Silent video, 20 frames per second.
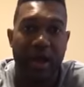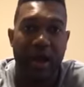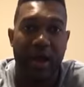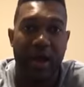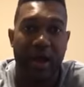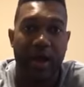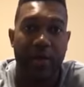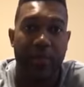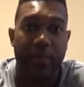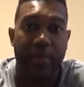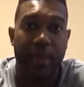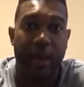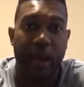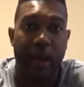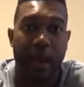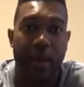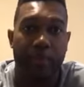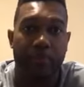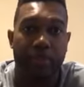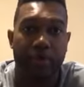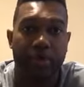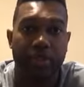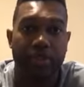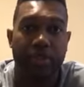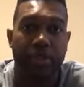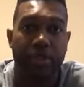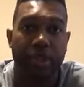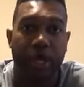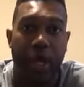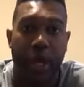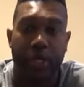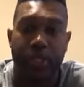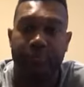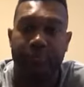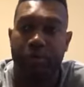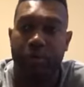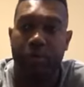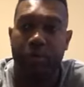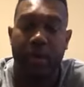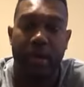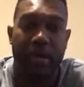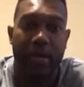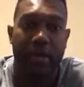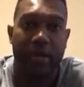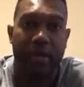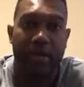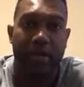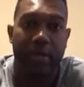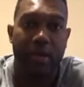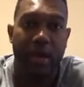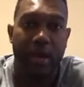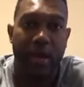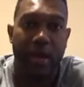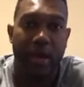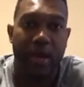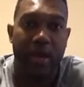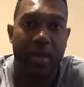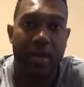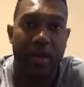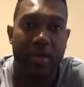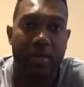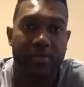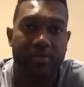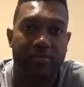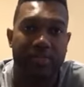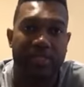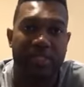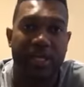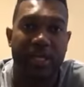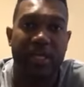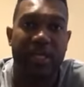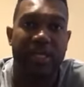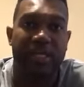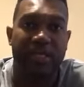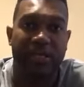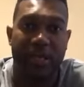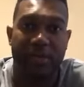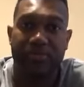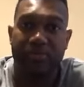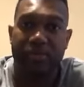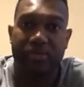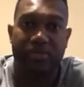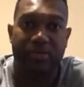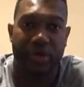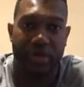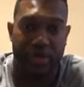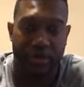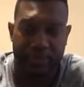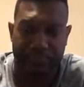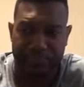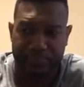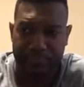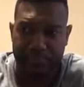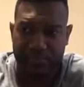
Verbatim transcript: Uh, uh, preaching the gospel and and seeing it demonstrated,